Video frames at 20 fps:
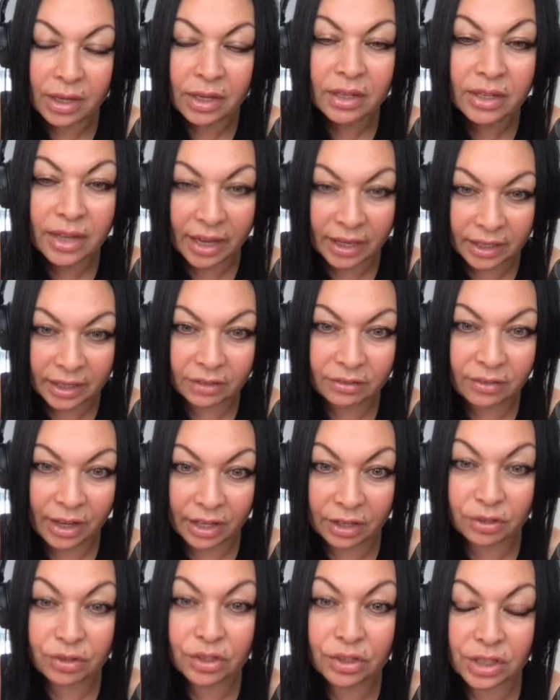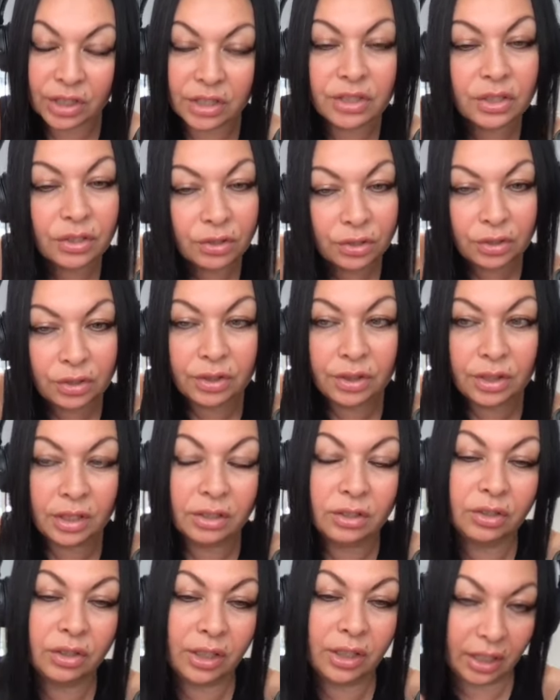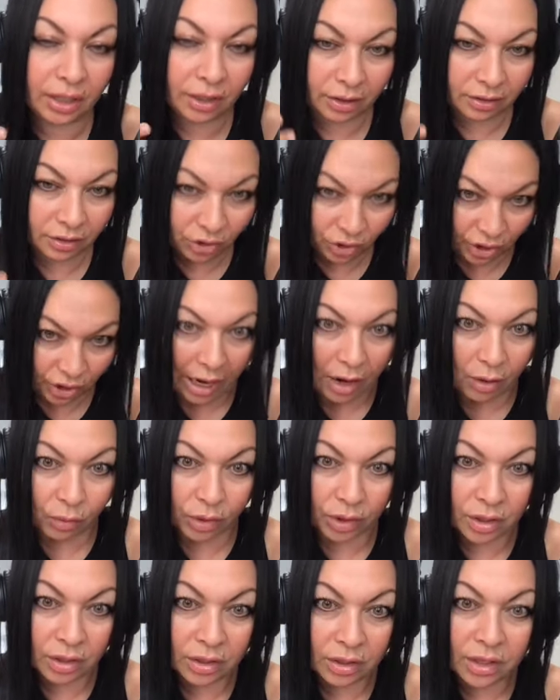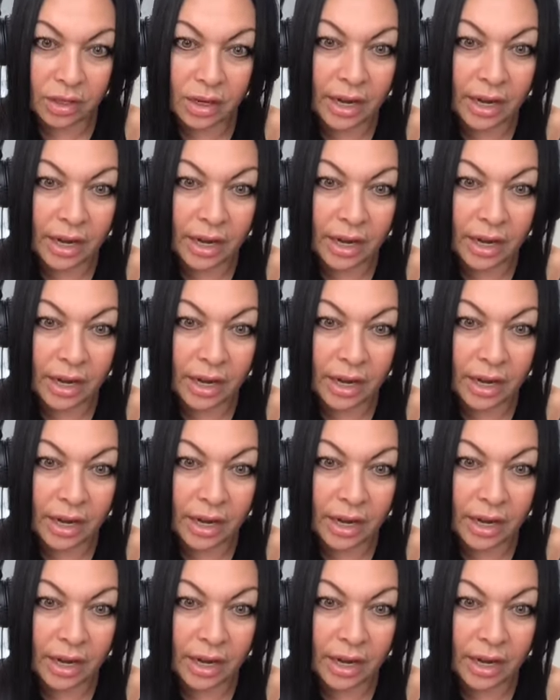negative energy, it's a good thing to get a shower.